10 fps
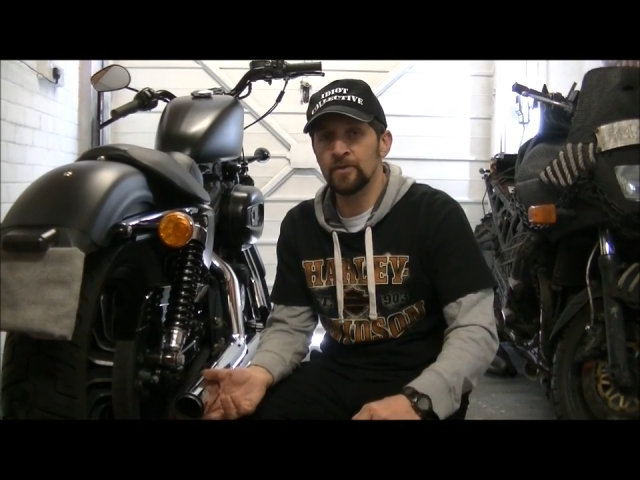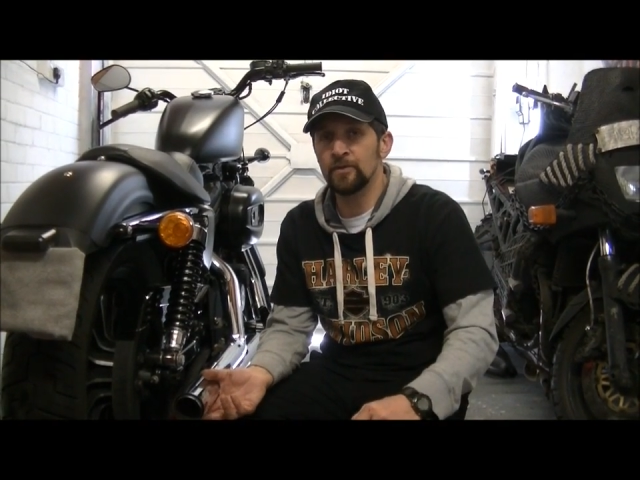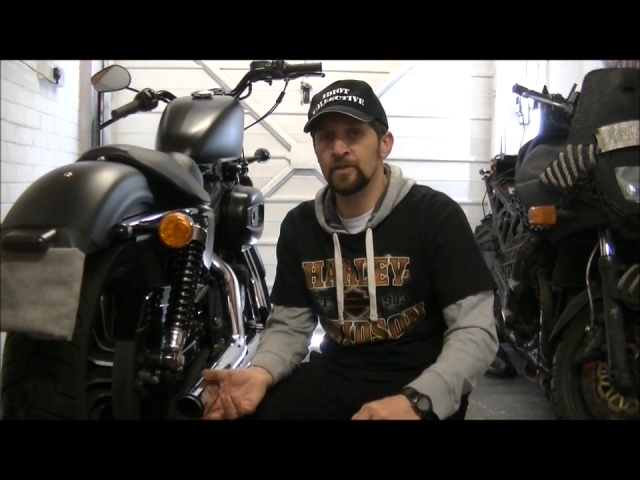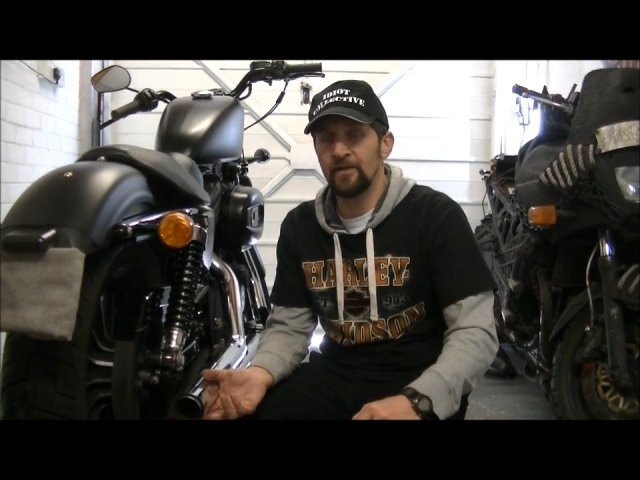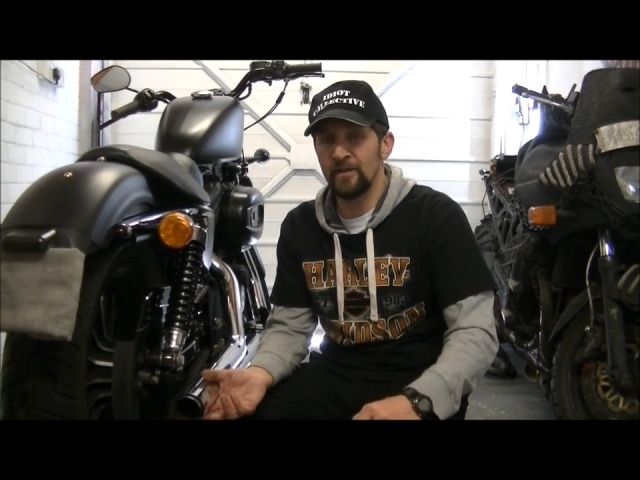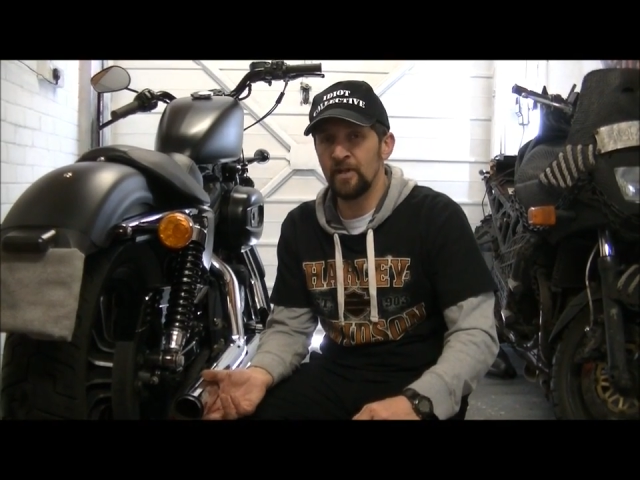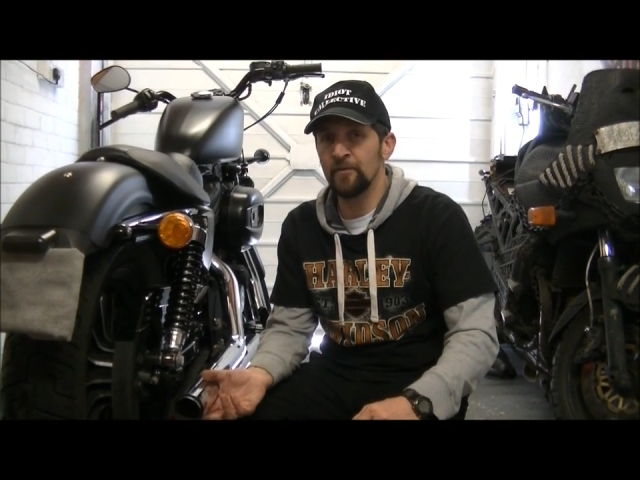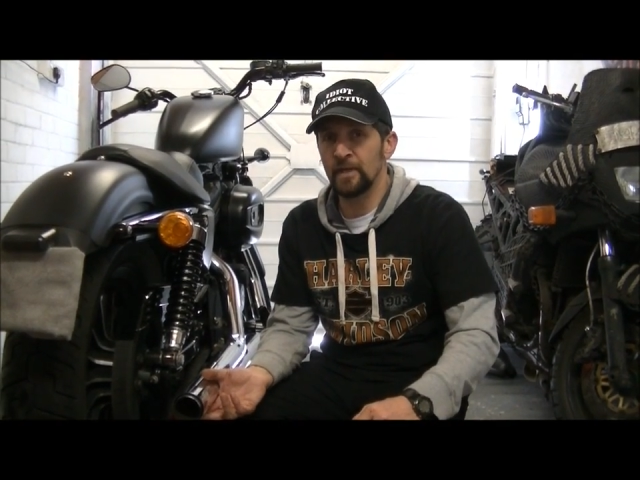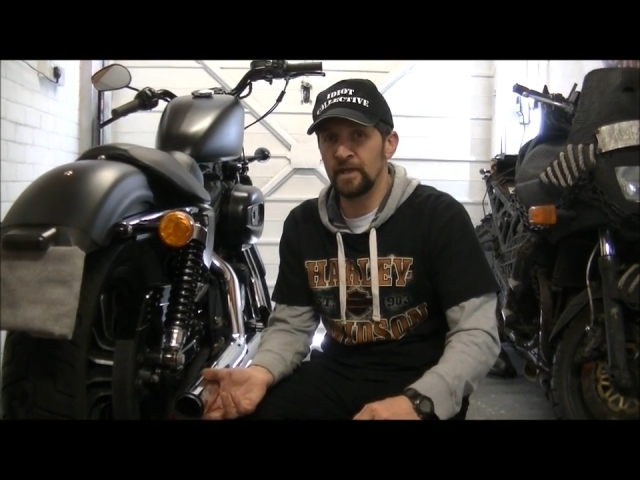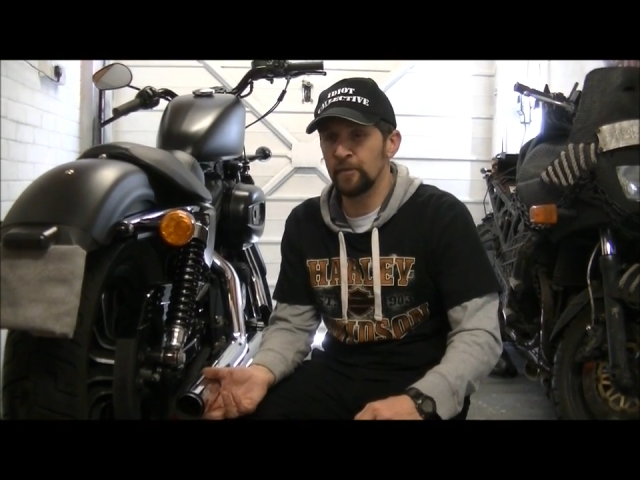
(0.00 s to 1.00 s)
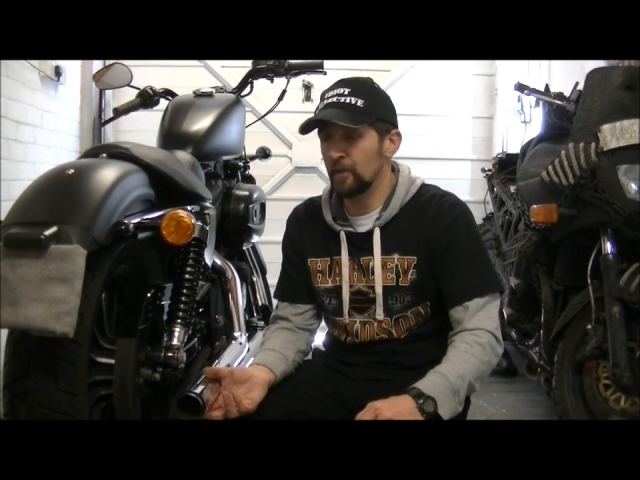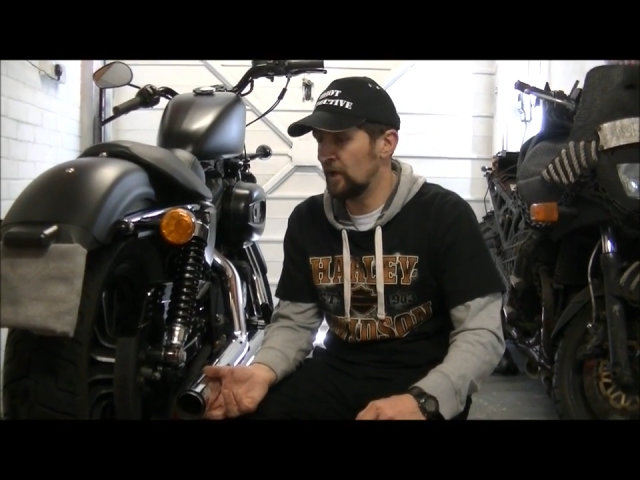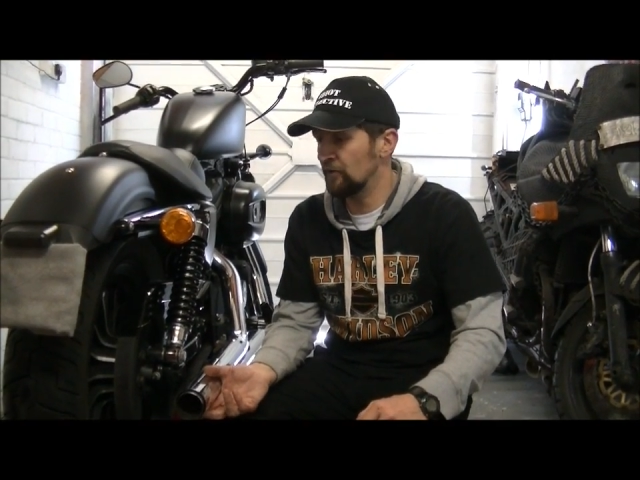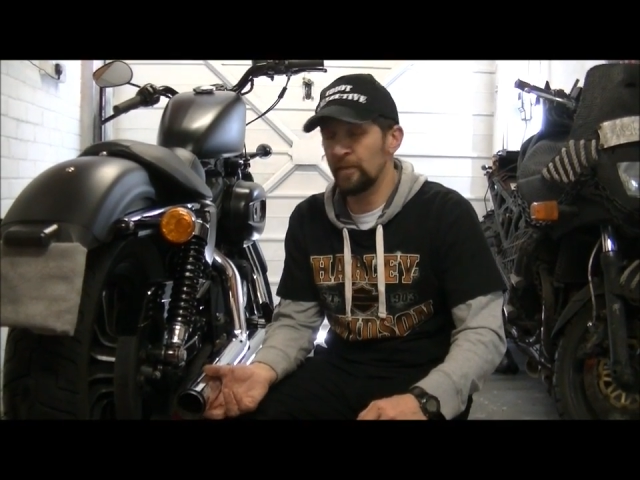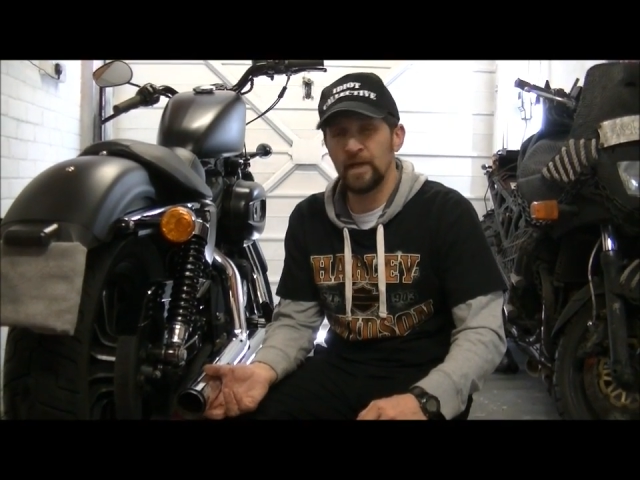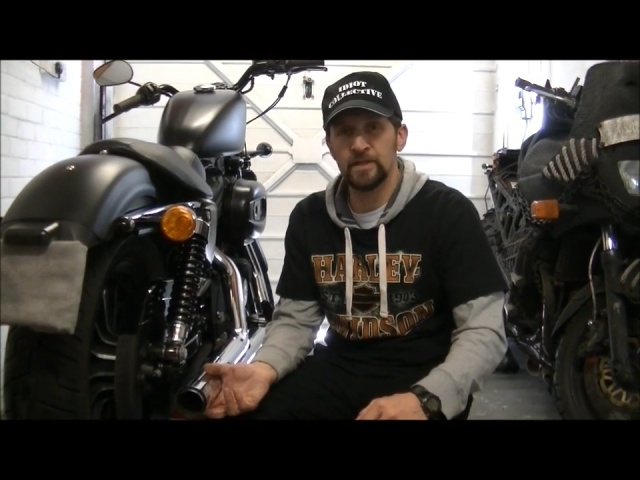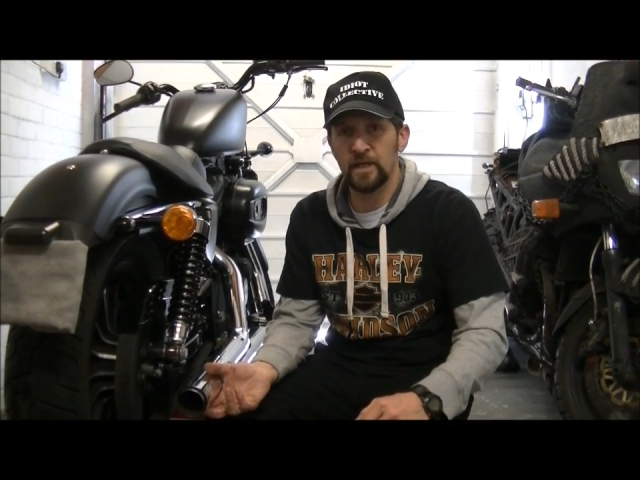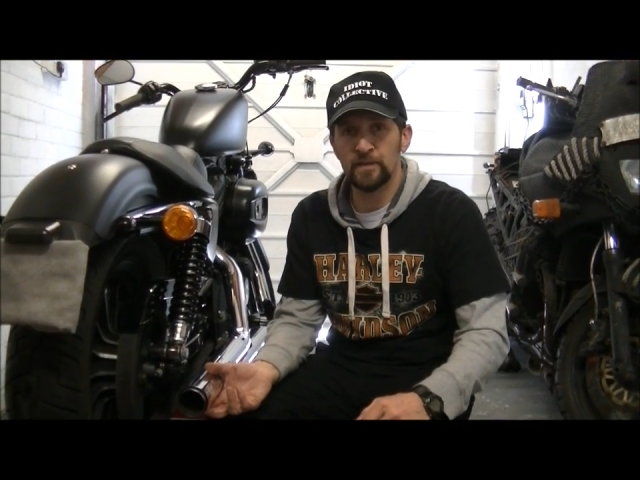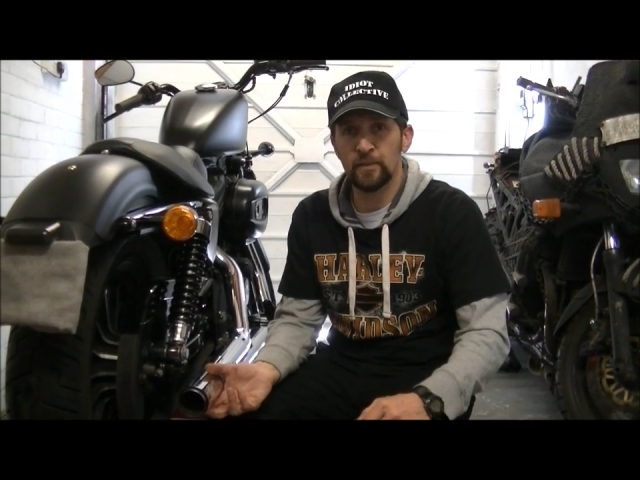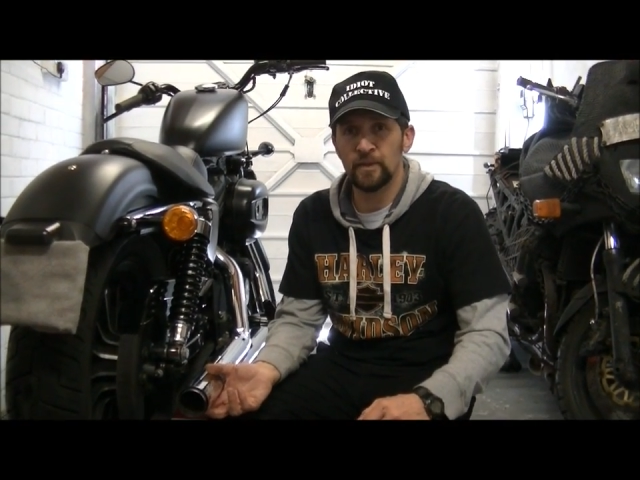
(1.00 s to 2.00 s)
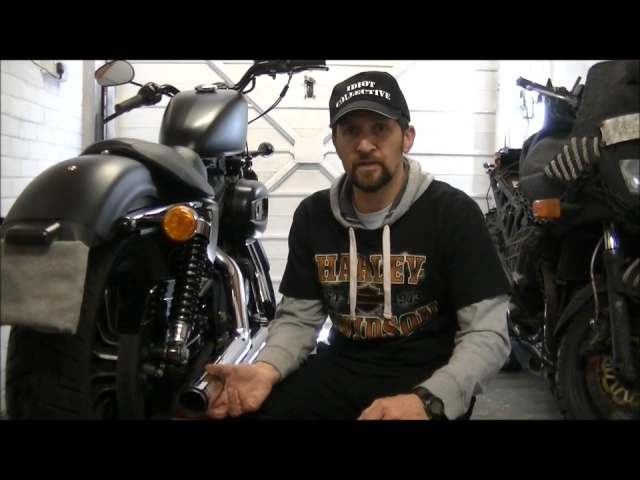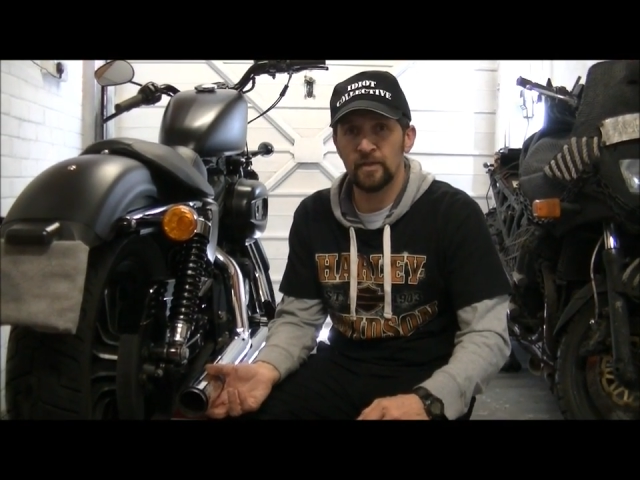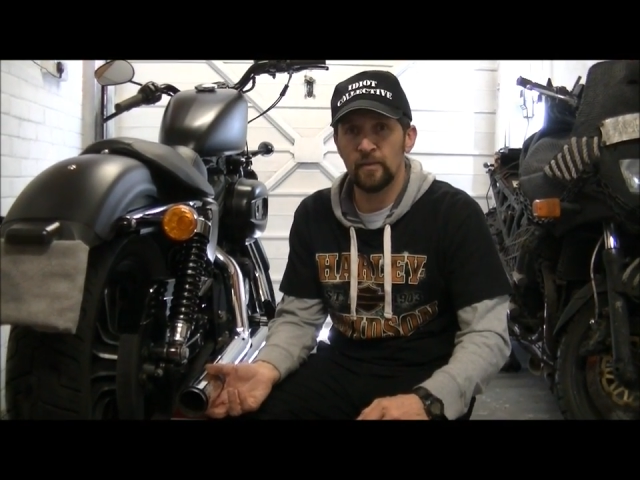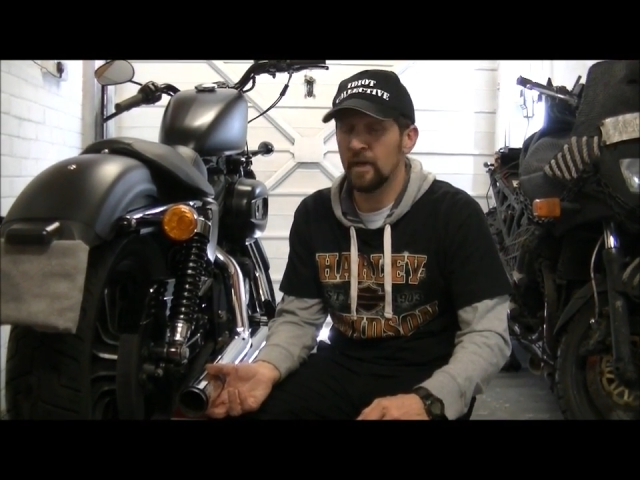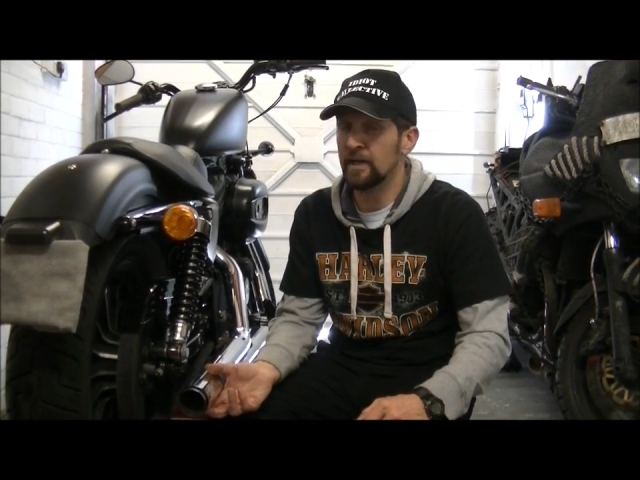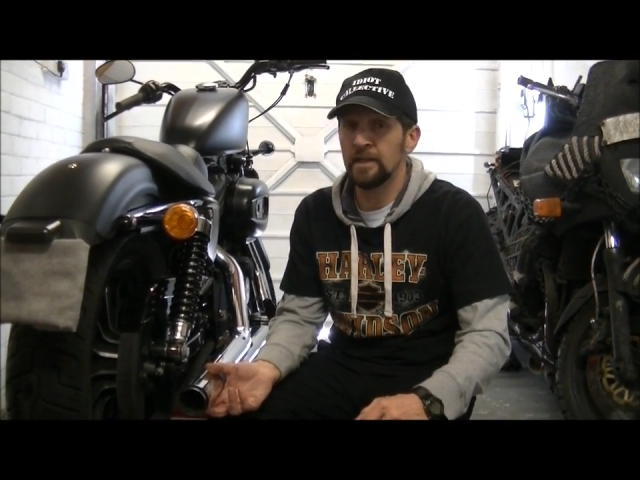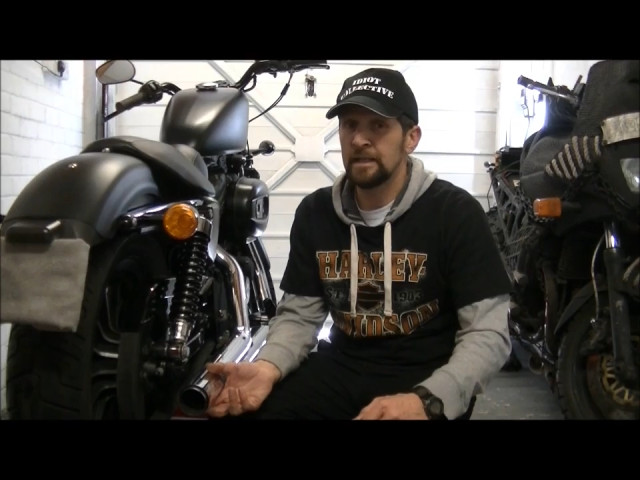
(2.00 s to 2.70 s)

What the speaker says: you should have enough money to put 100 pound chain sprockets on the bike.